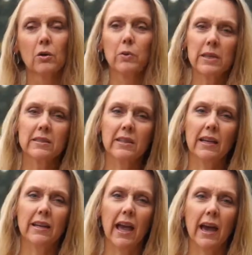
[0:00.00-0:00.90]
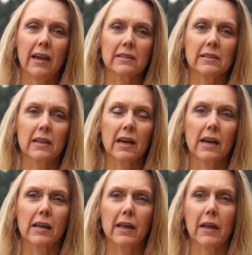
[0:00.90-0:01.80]
we stayed at
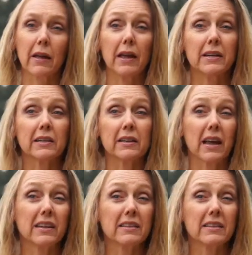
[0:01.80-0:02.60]
a